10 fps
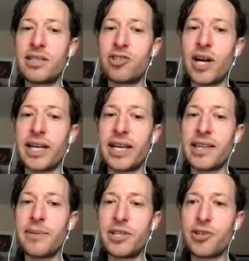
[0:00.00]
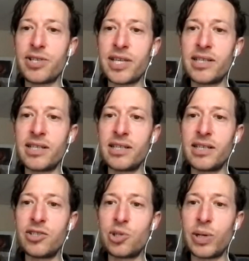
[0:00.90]
try to get them interested in
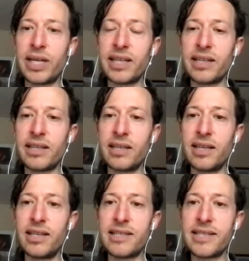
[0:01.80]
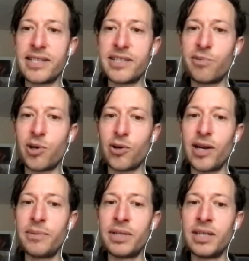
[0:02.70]
joining an incentive program.